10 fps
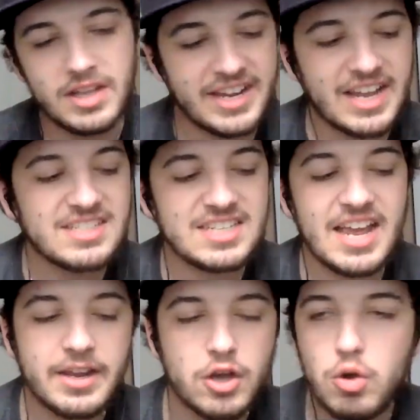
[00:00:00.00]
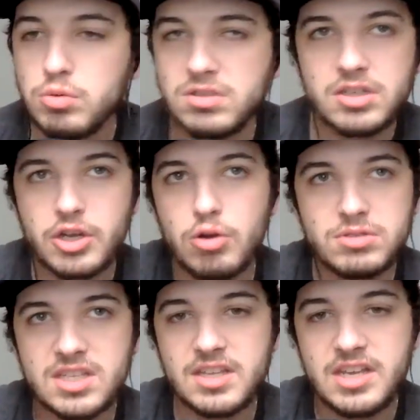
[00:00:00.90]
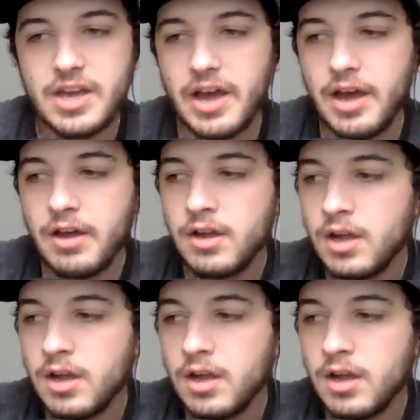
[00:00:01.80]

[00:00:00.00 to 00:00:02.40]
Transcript: like I say, go go to the uh